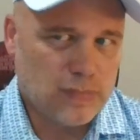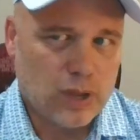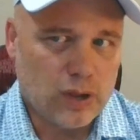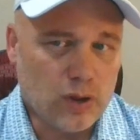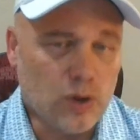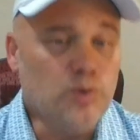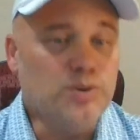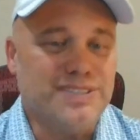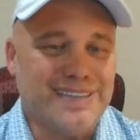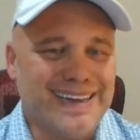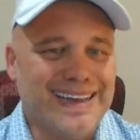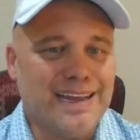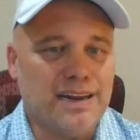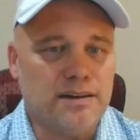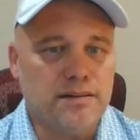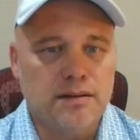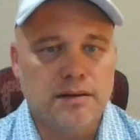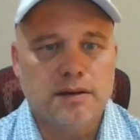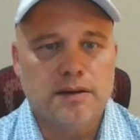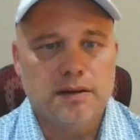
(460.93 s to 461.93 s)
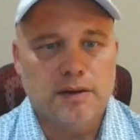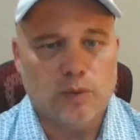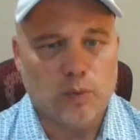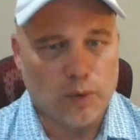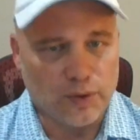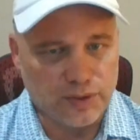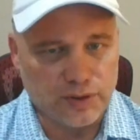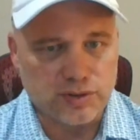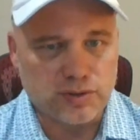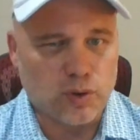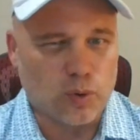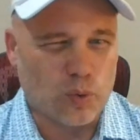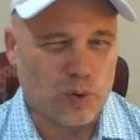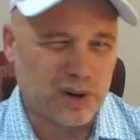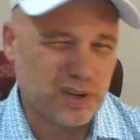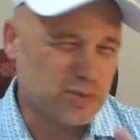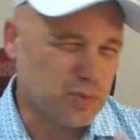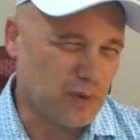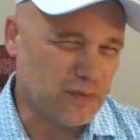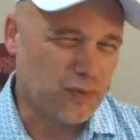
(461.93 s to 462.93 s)
who's in, what the score
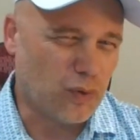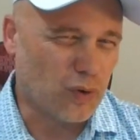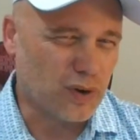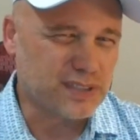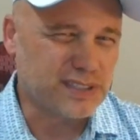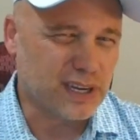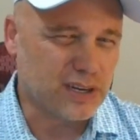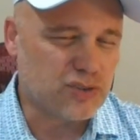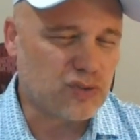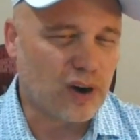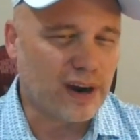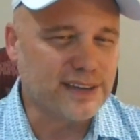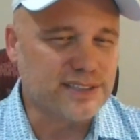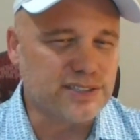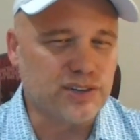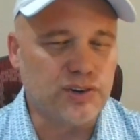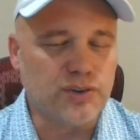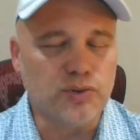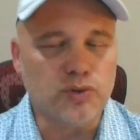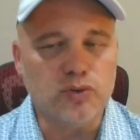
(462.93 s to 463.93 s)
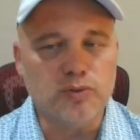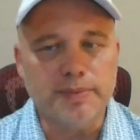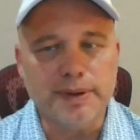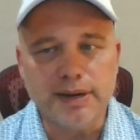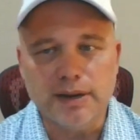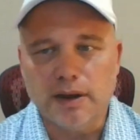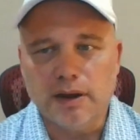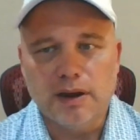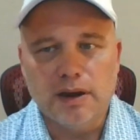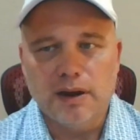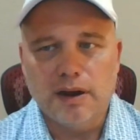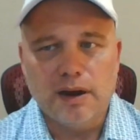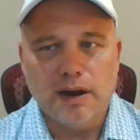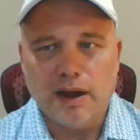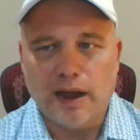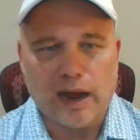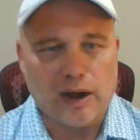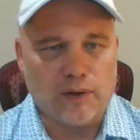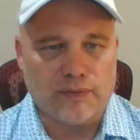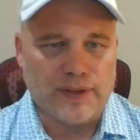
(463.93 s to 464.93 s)
is, what Florida State tries to do, but
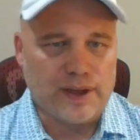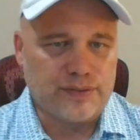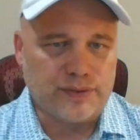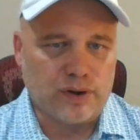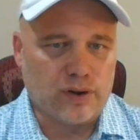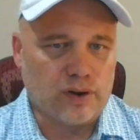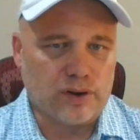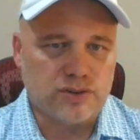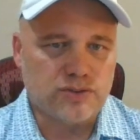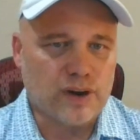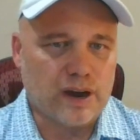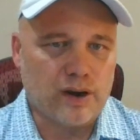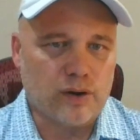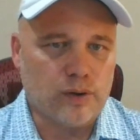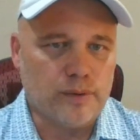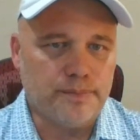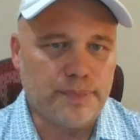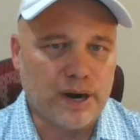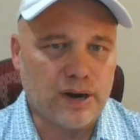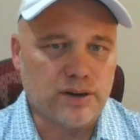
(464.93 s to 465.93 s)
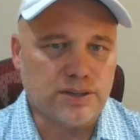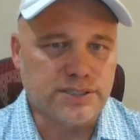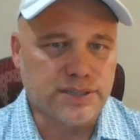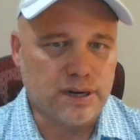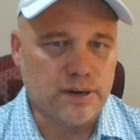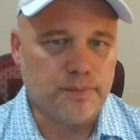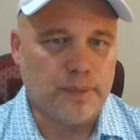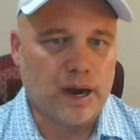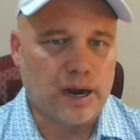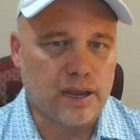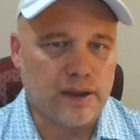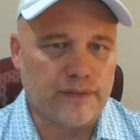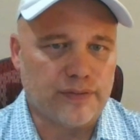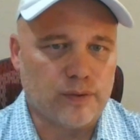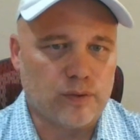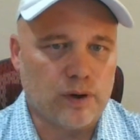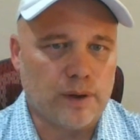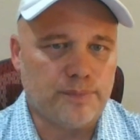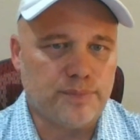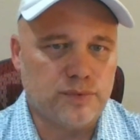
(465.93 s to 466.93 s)
I don't think they're going to try to embarrass anybody if
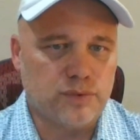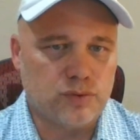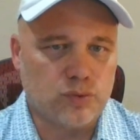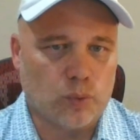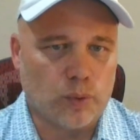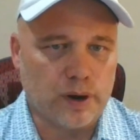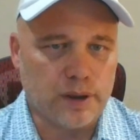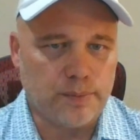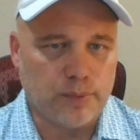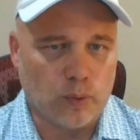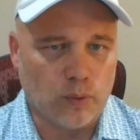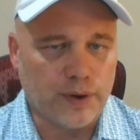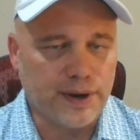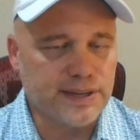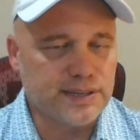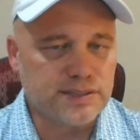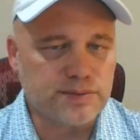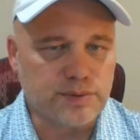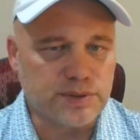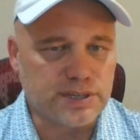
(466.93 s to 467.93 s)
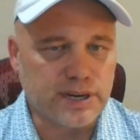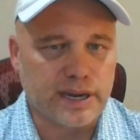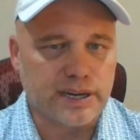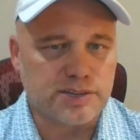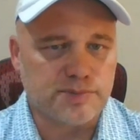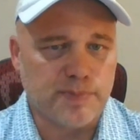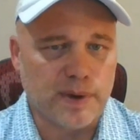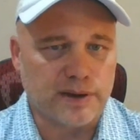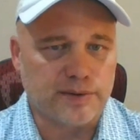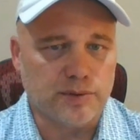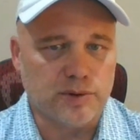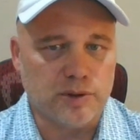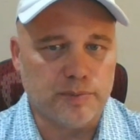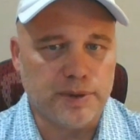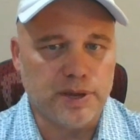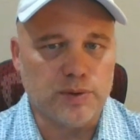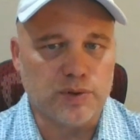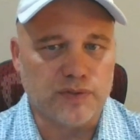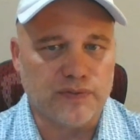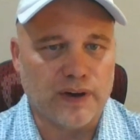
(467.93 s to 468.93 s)
they're up 20 points, which I expect them to
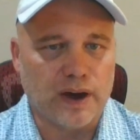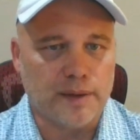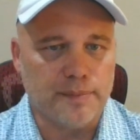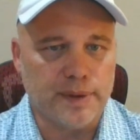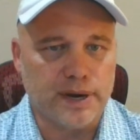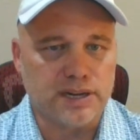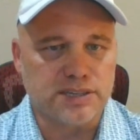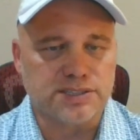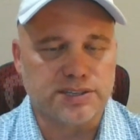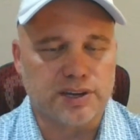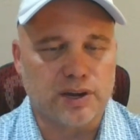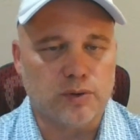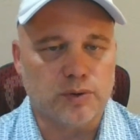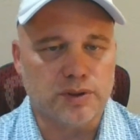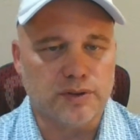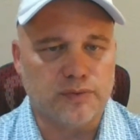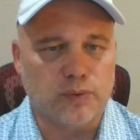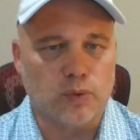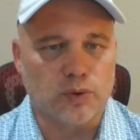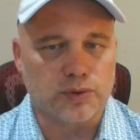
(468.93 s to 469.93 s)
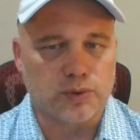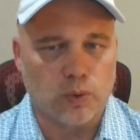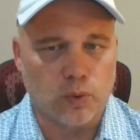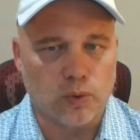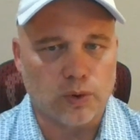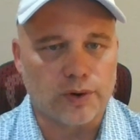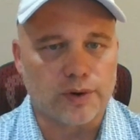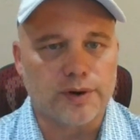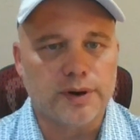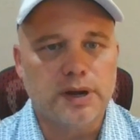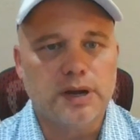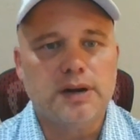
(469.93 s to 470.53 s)
be with 5 minutes to go in the 4th quarter.